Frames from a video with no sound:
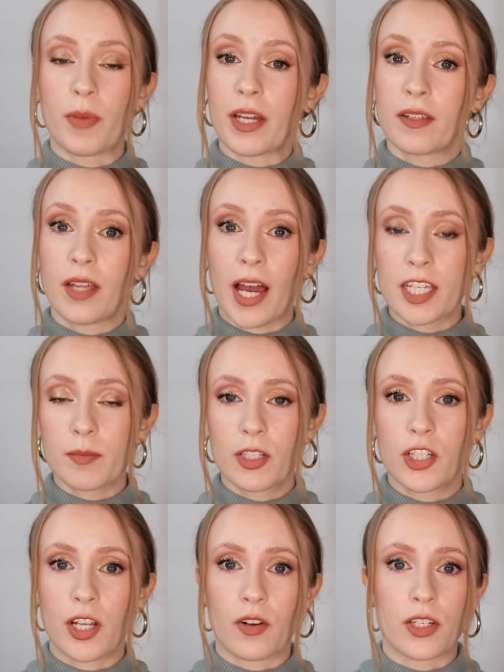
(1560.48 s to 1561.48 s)
But as my
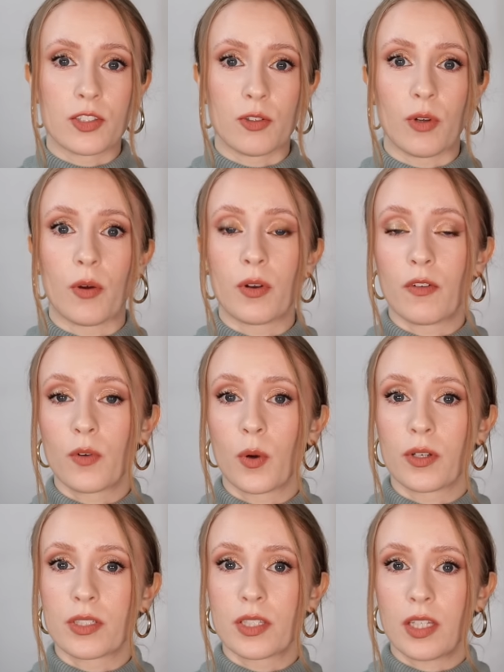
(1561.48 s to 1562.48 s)
channel has grown, of
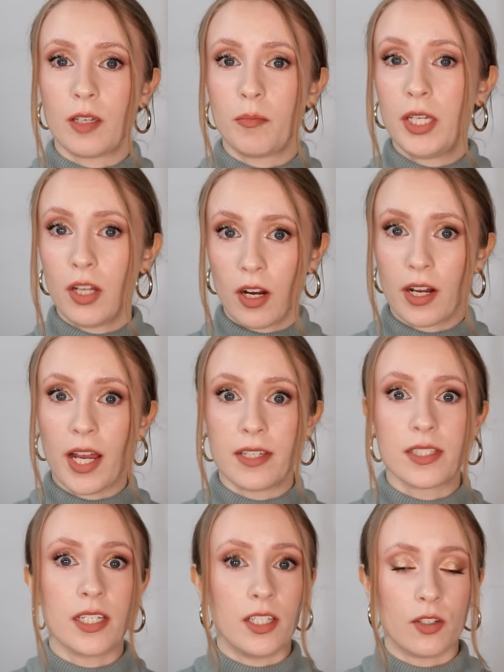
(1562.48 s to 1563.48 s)
course, the PR
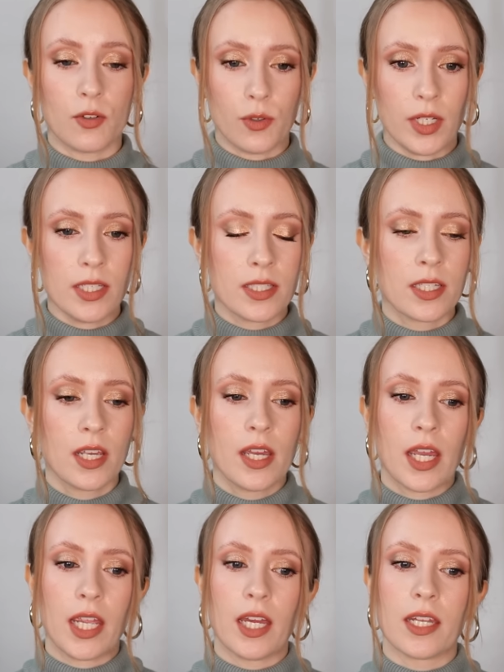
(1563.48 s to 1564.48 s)
has increased.
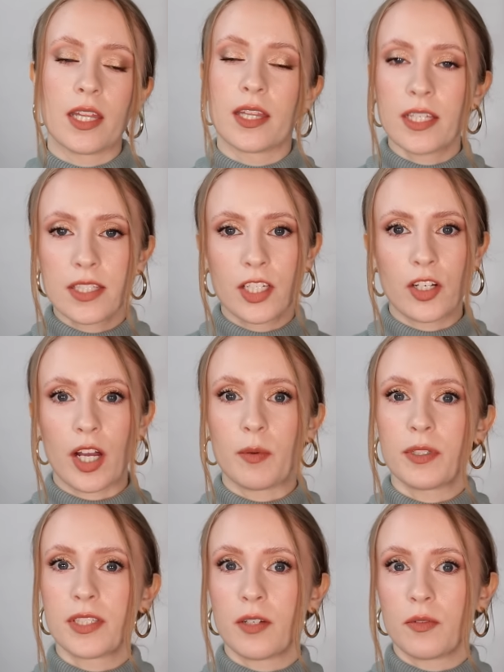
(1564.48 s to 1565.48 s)
And this year, I
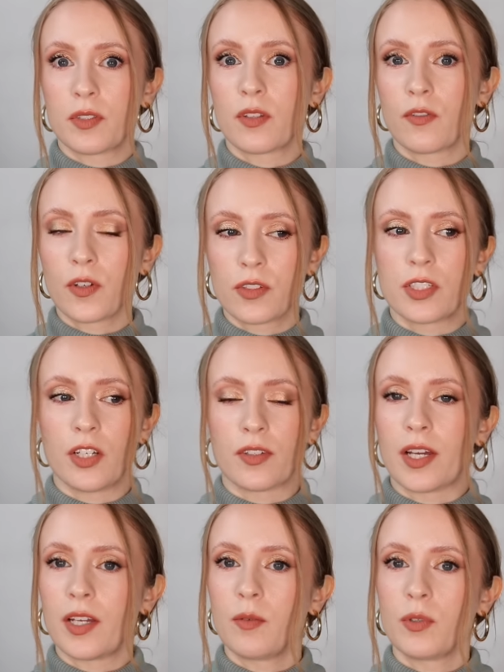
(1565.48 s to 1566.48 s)
would say, was the first year
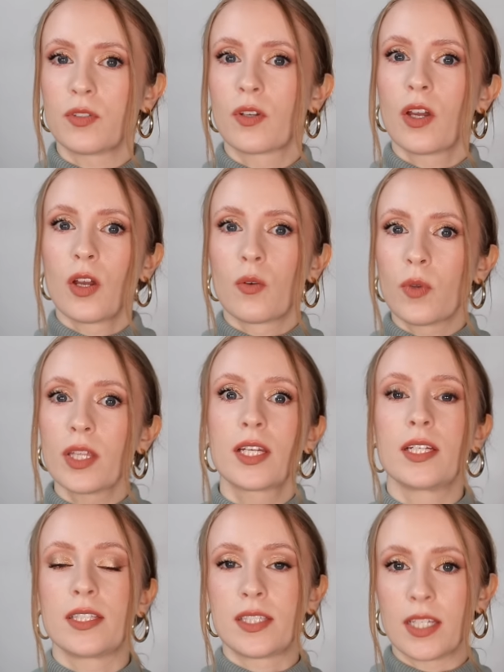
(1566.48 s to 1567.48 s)
that it was really
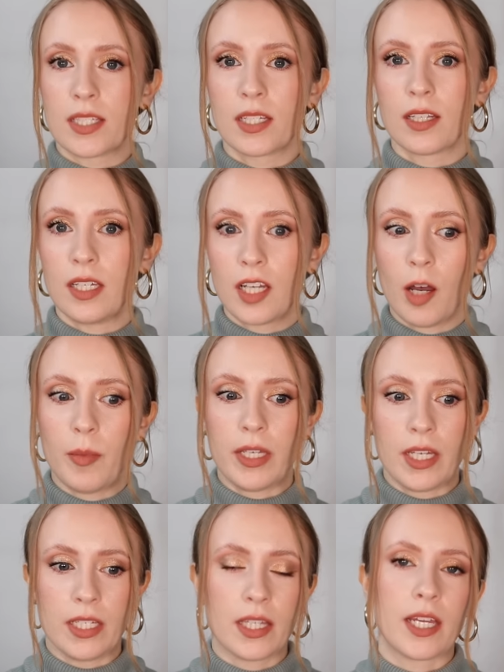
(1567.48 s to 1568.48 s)
consistently coming
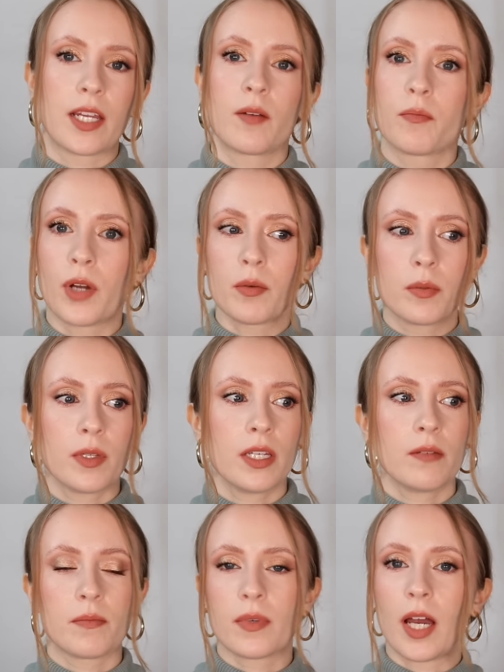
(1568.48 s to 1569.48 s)
in. Like,
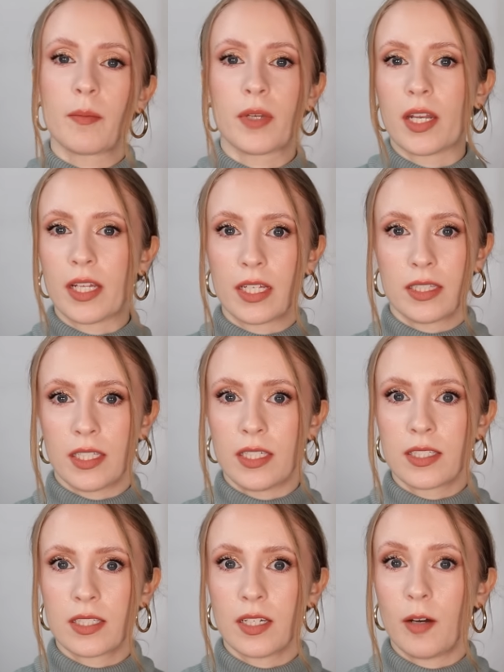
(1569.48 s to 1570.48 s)
probably I'm getting at
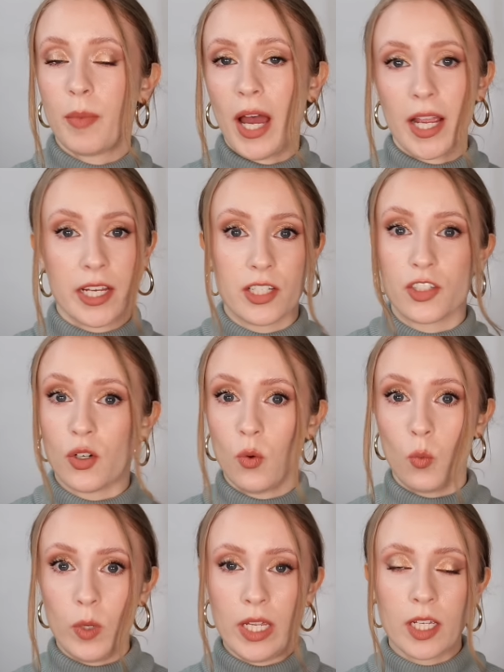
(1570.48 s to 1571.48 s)
least a package a
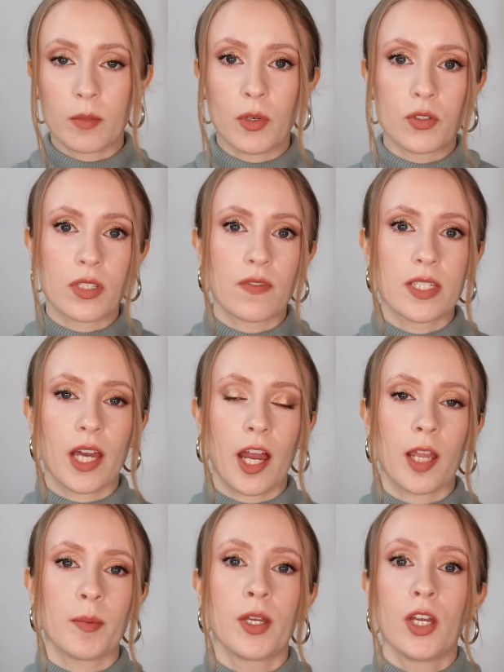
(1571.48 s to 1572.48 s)
week most of the
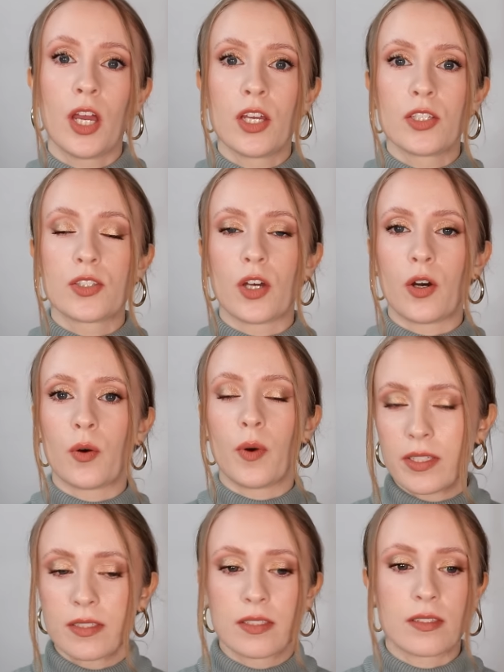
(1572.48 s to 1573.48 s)
time. So
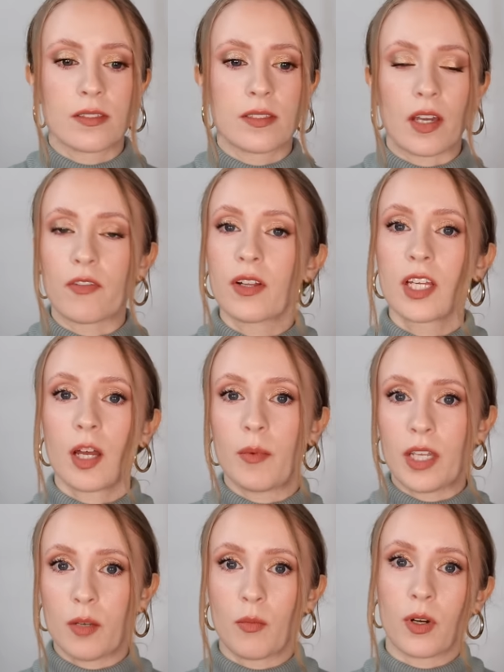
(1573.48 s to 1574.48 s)
it's definitely
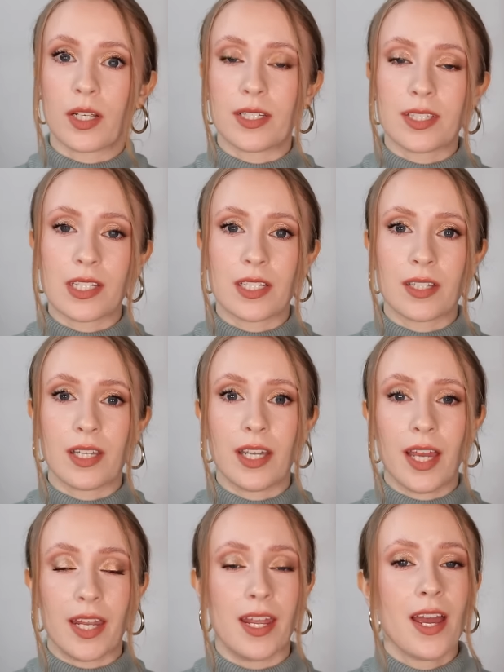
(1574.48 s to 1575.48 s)
coming in more consistently
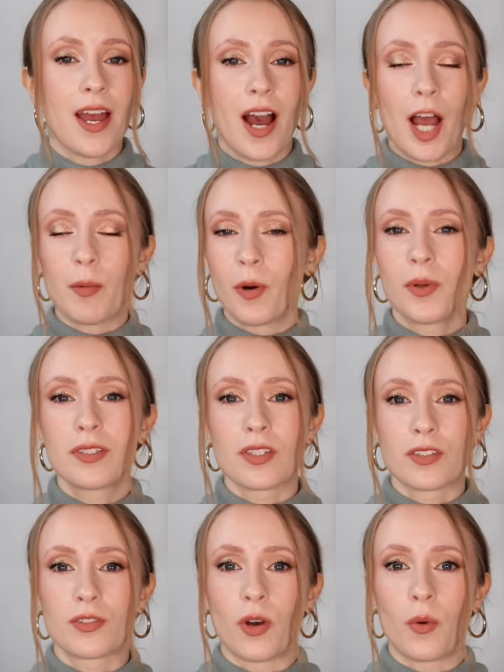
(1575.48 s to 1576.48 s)
and I'm
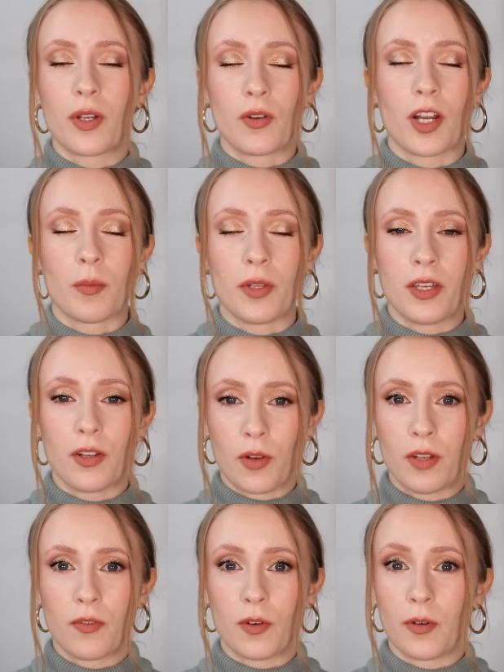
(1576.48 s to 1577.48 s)
always so incredibly
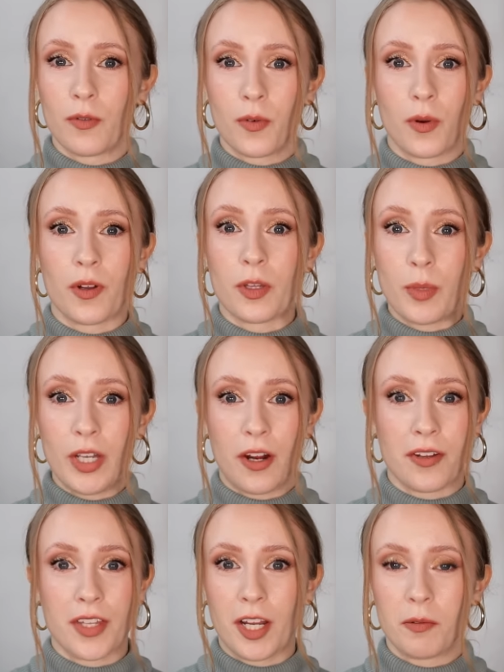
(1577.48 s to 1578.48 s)
grateful for the
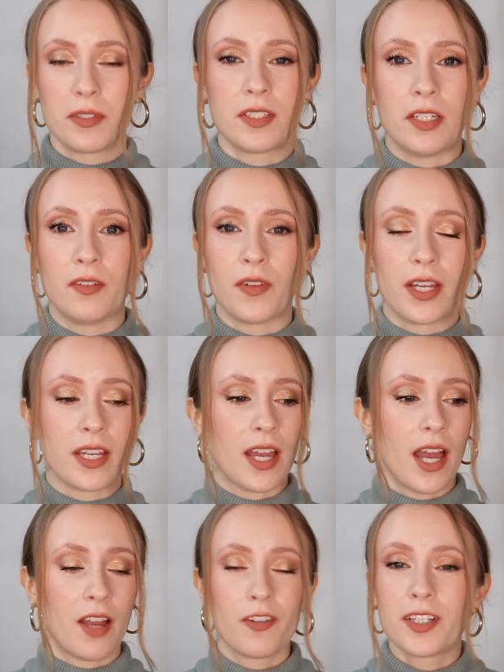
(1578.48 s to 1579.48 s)
PR that I receive. Like
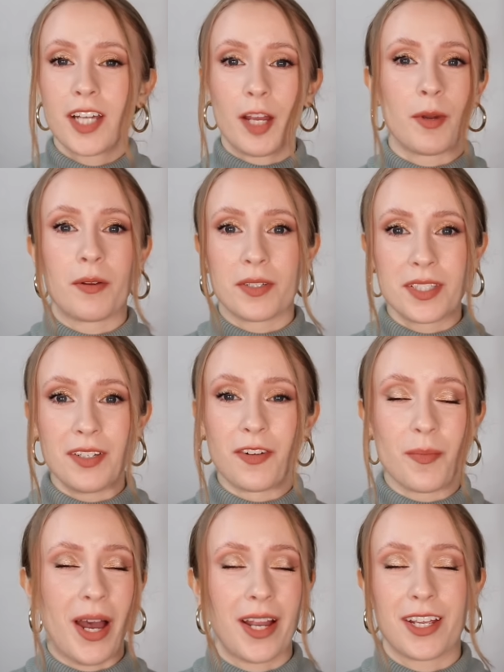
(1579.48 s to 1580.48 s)
every time I receive
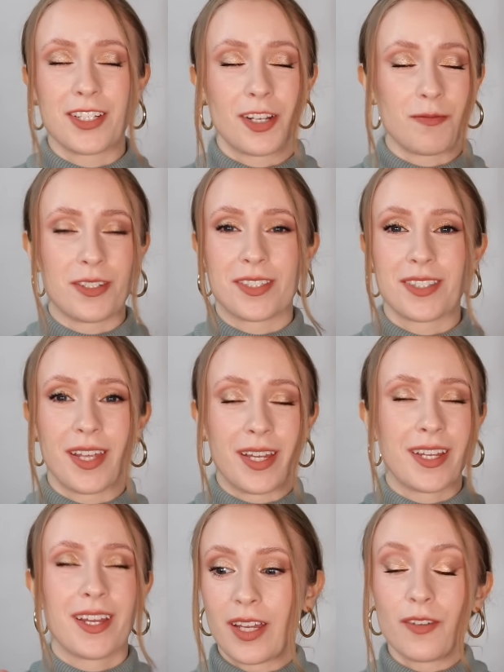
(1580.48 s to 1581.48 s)
a package I'm just
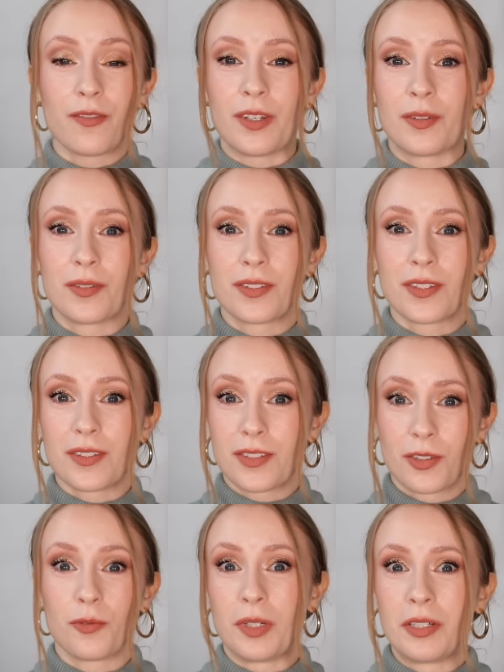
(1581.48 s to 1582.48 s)
like it feels
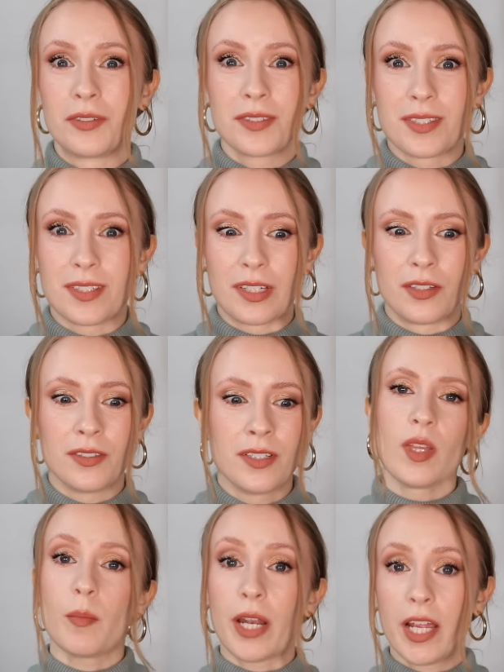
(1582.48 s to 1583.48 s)
surreal
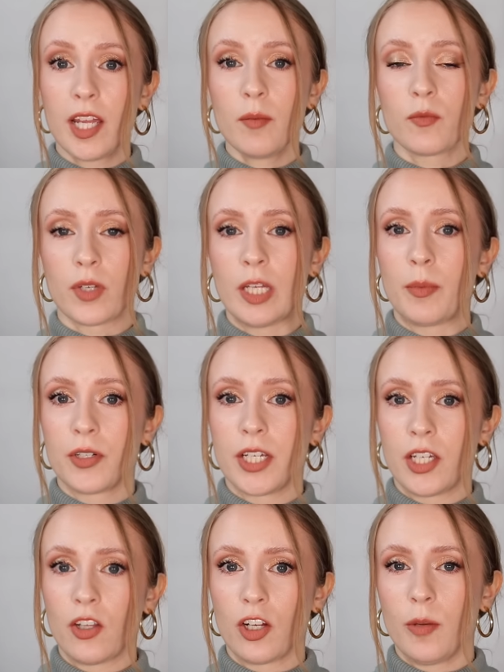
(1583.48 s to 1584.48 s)
still. But I am really
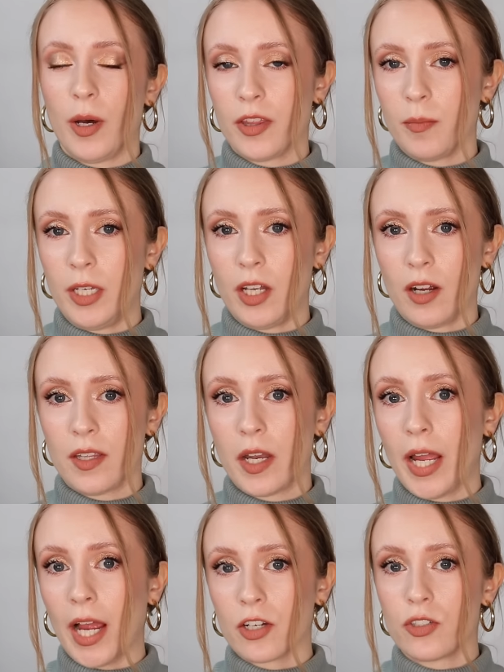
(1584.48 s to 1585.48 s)
particular about the PR that
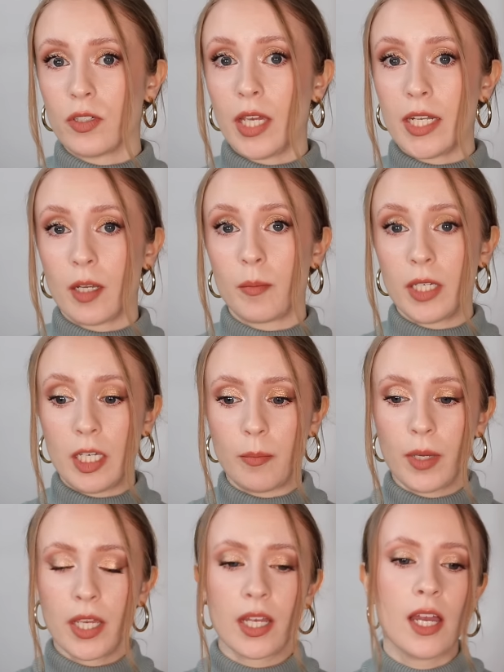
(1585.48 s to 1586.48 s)
I actually end up
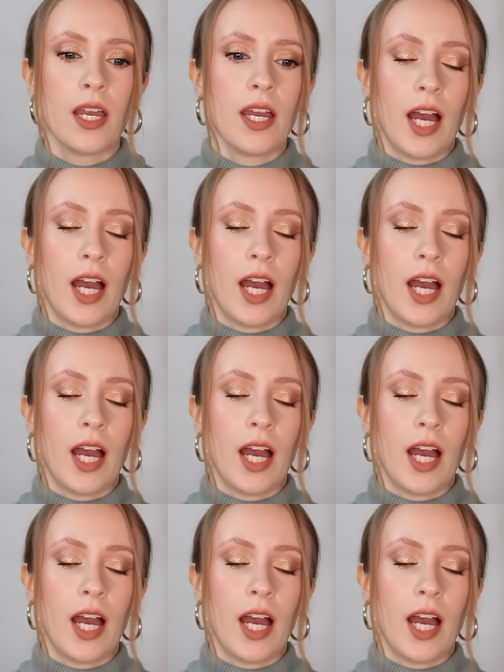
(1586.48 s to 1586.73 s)
keeping.